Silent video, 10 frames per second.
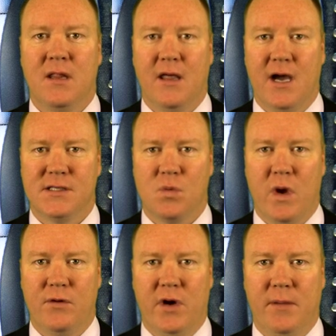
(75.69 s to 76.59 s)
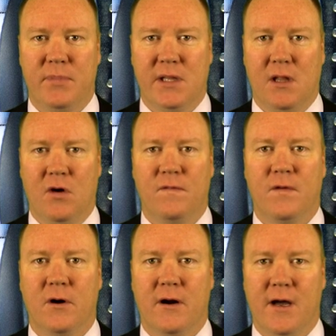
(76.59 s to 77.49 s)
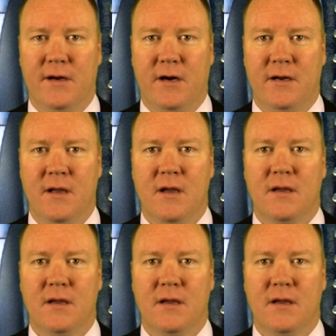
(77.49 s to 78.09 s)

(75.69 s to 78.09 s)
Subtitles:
that has a win rate below 400.